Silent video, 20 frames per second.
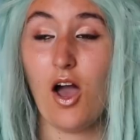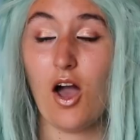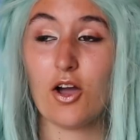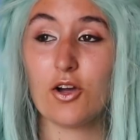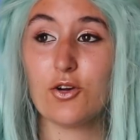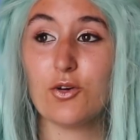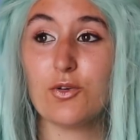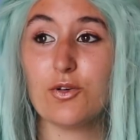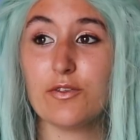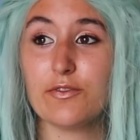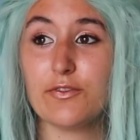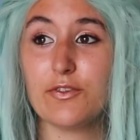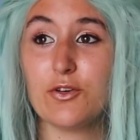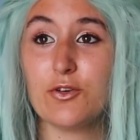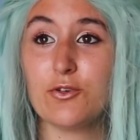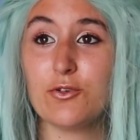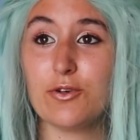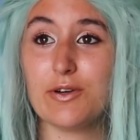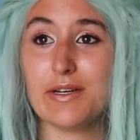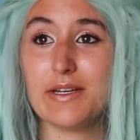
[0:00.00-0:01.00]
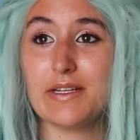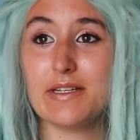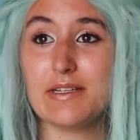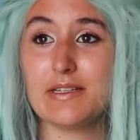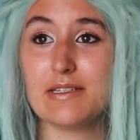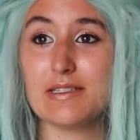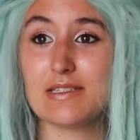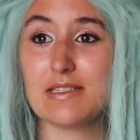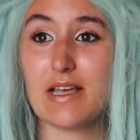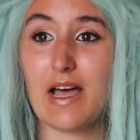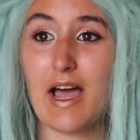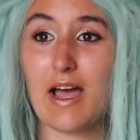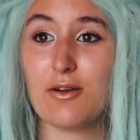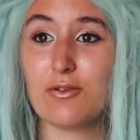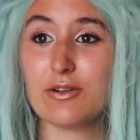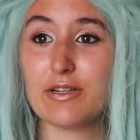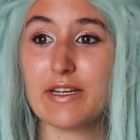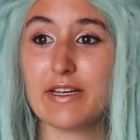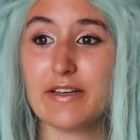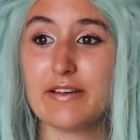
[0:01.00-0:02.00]
A good review is, I
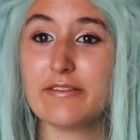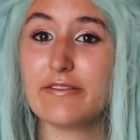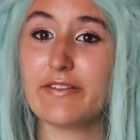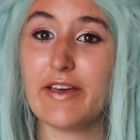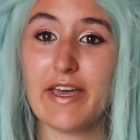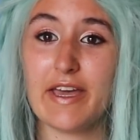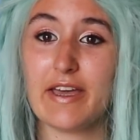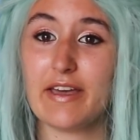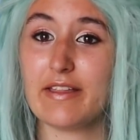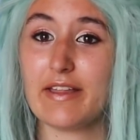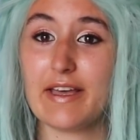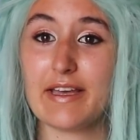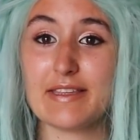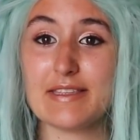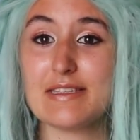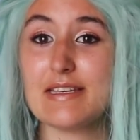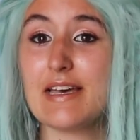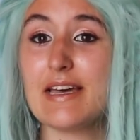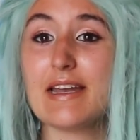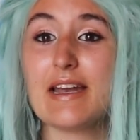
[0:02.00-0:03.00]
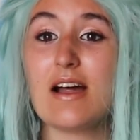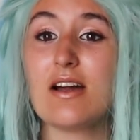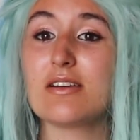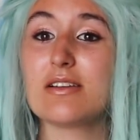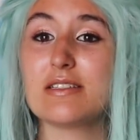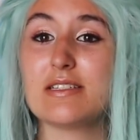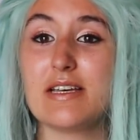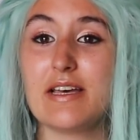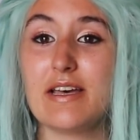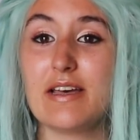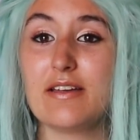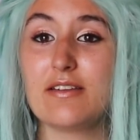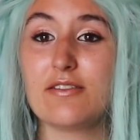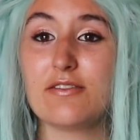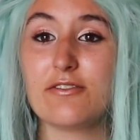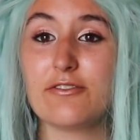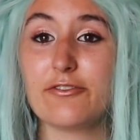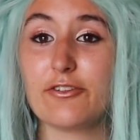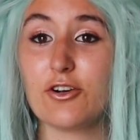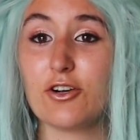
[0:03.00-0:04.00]
would give a like 10 out of 10
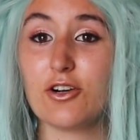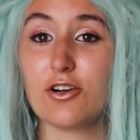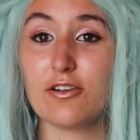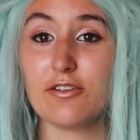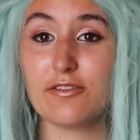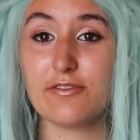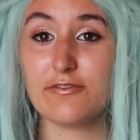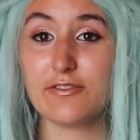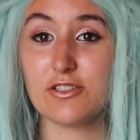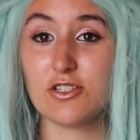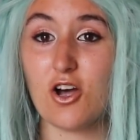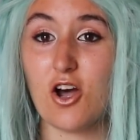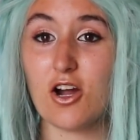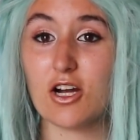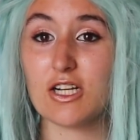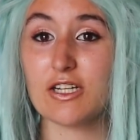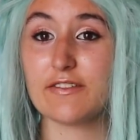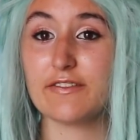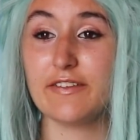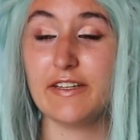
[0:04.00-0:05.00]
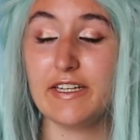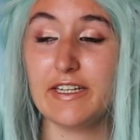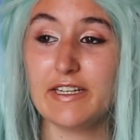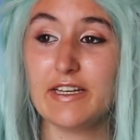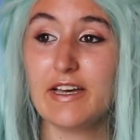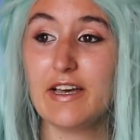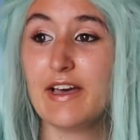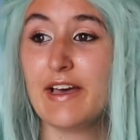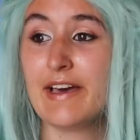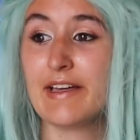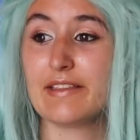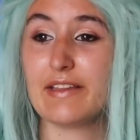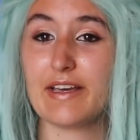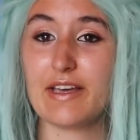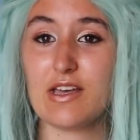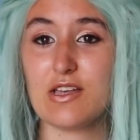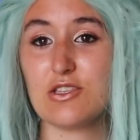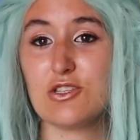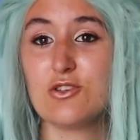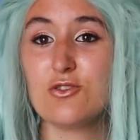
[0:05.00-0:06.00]
for photography,
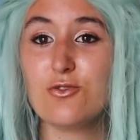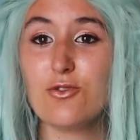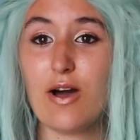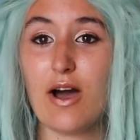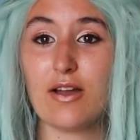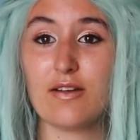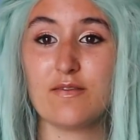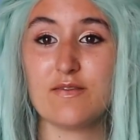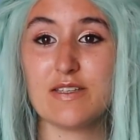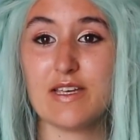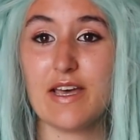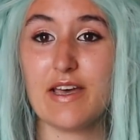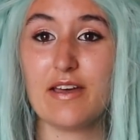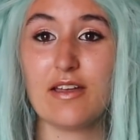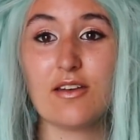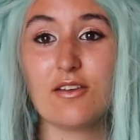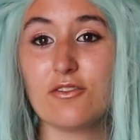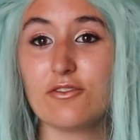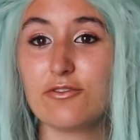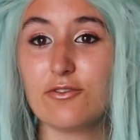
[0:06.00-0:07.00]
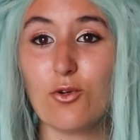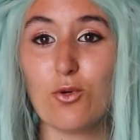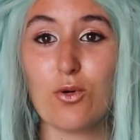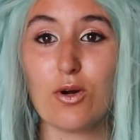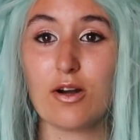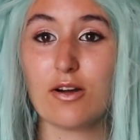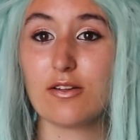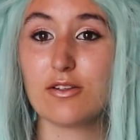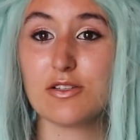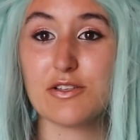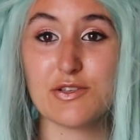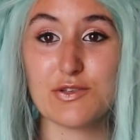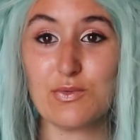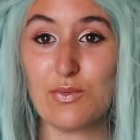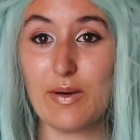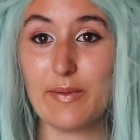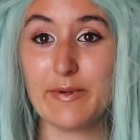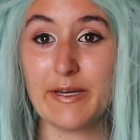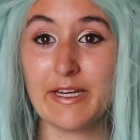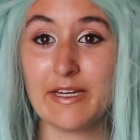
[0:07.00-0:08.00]
like a 2 out of 10 for
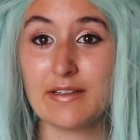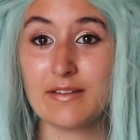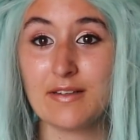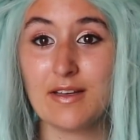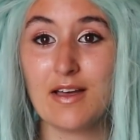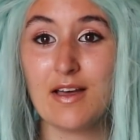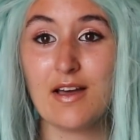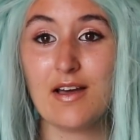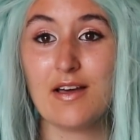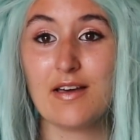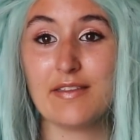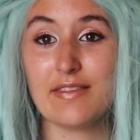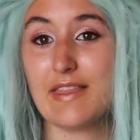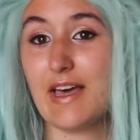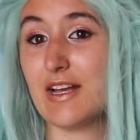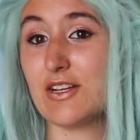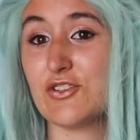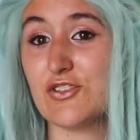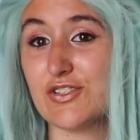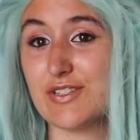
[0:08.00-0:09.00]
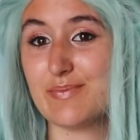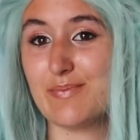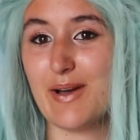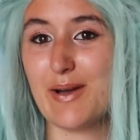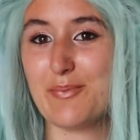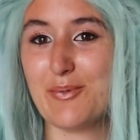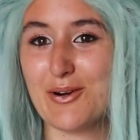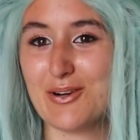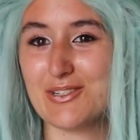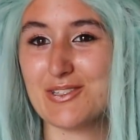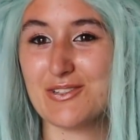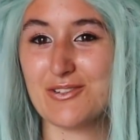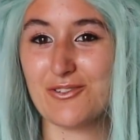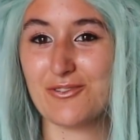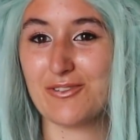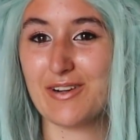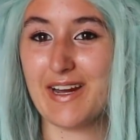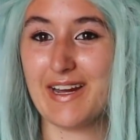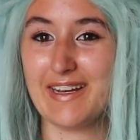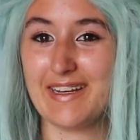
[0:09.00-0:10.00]
swimming. That's just my
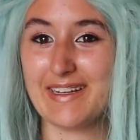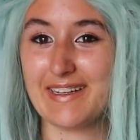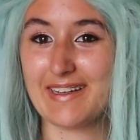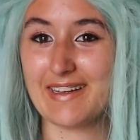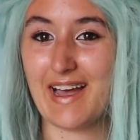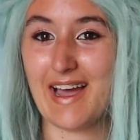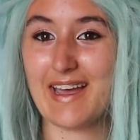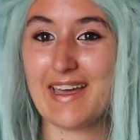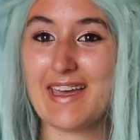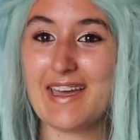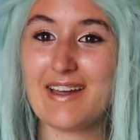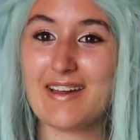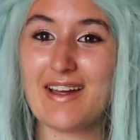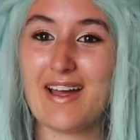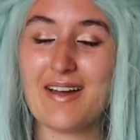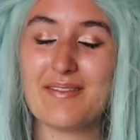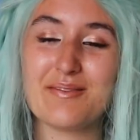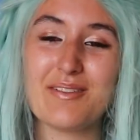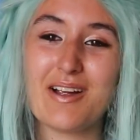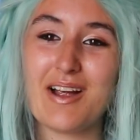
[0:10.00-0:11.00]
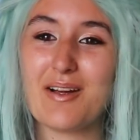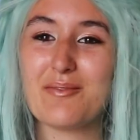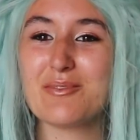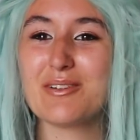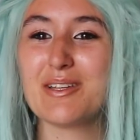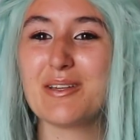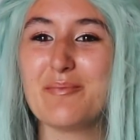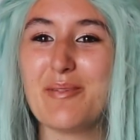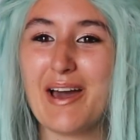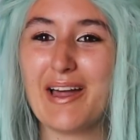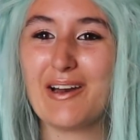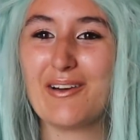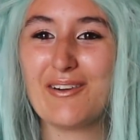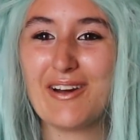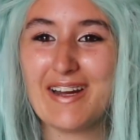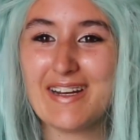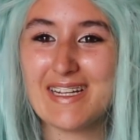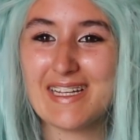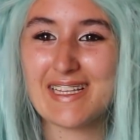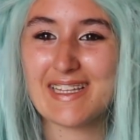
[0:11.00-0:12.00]
personal rating. I'm really bad at
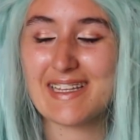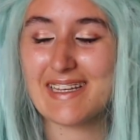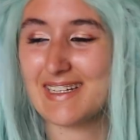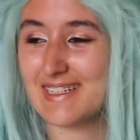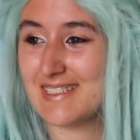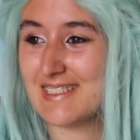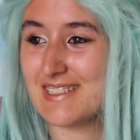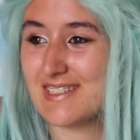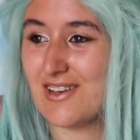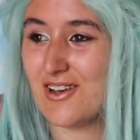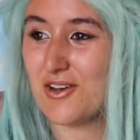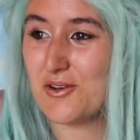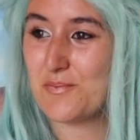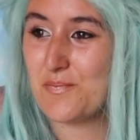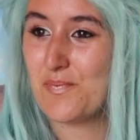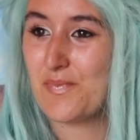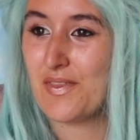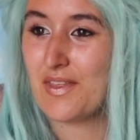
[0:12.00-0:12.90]
rating things, so.